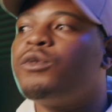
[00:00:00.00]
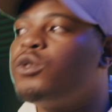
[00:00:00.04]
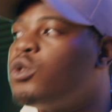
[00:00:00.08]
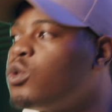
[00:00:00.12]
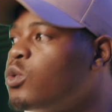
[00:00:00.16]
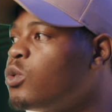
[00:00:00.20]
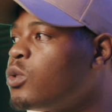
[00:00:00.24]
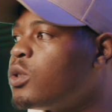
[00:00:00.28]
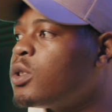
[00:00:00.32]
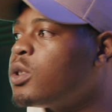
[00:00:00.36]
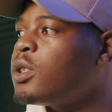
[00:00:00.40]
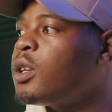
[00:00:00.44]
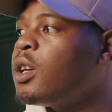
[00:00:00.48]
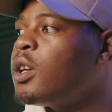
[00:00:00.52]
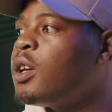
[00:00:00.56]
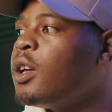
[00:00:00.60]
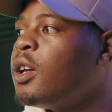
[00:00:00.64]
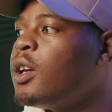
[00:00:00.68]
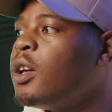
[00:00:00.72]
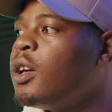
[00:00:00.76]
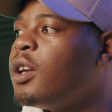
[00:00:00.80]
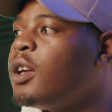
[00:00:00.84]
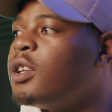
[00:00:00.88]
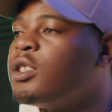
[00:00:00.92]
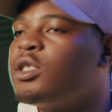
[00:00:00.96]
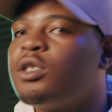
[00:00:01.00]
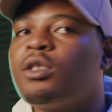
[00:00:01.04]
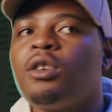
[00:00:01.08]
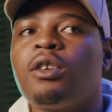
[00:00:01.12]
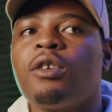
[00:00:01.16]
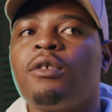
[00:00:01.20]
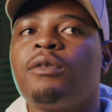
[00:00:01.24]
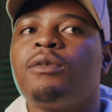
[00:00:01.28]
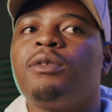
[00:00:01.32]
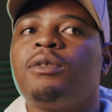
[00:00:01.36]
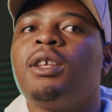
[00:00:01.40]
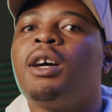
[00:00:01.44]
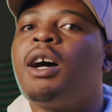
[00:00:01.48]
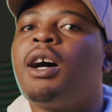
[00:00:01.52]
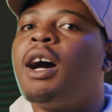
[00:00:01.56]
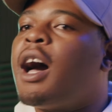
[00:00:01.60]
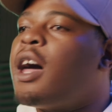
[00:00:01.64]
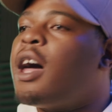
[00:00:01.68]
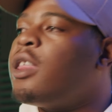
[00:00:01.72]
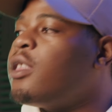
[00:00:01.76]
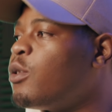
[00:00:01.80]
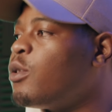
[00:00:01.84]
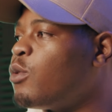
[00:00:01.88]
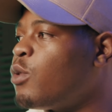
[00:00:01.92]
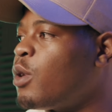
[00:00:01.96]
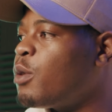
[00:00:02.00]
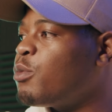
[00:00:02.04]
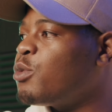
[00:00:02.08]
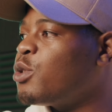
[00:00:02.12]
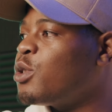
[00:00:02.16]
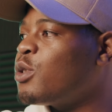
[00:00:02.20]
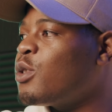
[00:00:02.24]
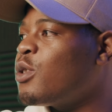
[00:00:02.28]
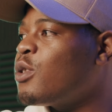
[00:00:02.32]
of Juice instead of the other rap